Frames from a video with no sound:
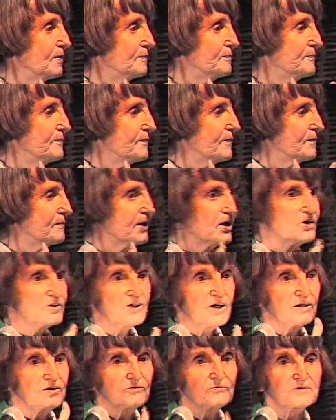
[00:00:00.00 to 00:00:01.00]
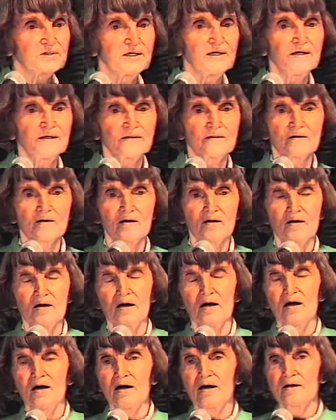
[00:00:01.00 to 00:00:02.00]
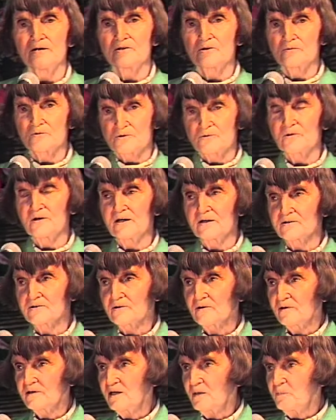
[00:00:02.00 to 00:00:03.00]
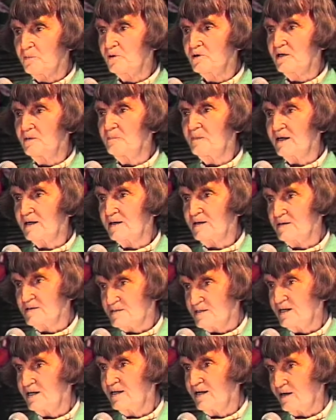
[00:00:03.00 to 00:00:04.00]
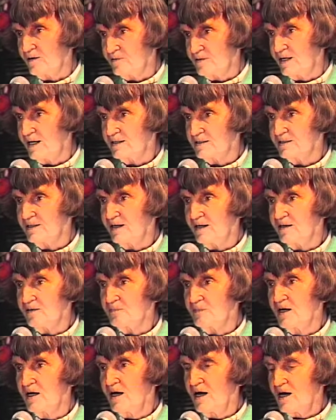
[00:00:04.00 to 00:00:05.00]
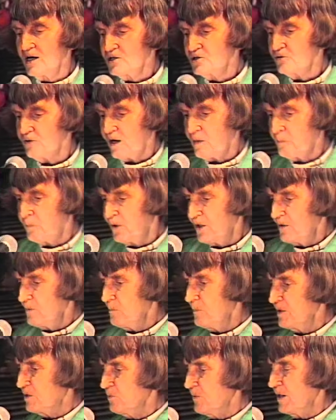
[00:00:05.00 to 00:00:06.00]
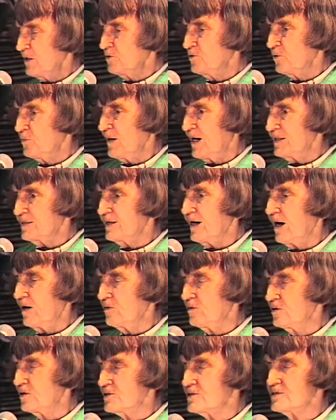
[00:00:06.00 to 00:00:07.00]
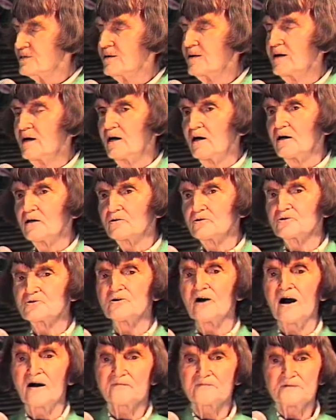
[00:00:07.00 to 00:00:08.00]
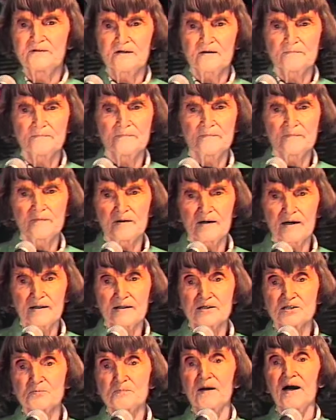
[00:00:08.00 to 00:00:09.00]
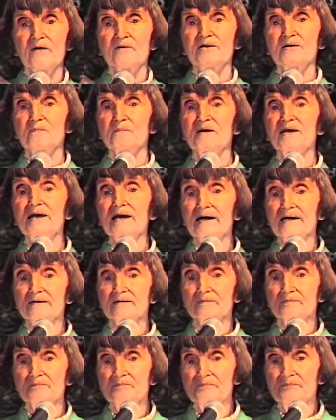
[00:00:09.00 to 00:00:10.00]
them because she had no teeth. She was two years old. They pulled the monkey's teeth out that time. So I put them between two wet towels to soften them, and the sprouting began.